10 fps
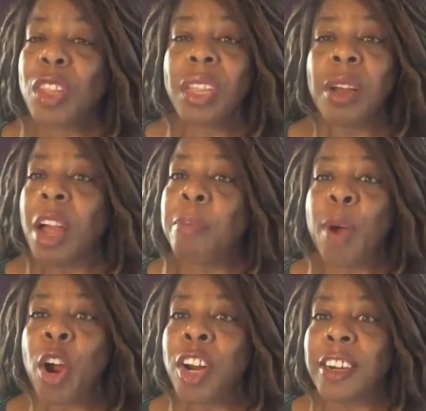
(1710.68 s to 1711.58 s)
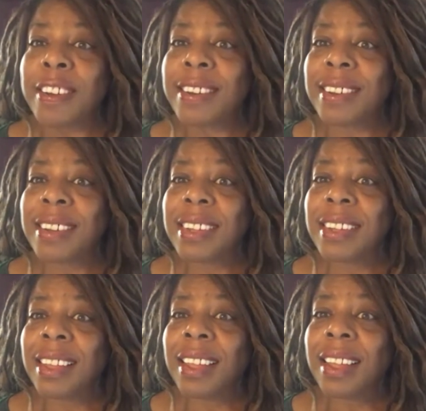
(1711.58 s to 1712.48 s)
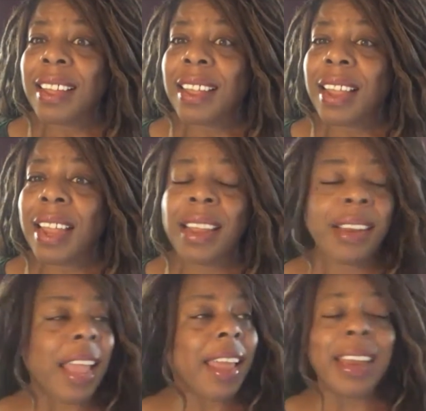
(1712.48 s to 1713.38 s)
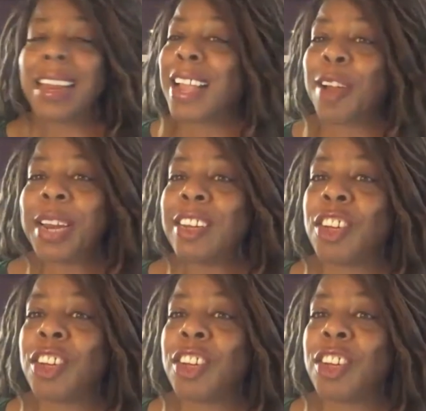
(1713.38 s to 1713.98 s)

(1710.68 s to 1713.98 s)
a march and handing out it.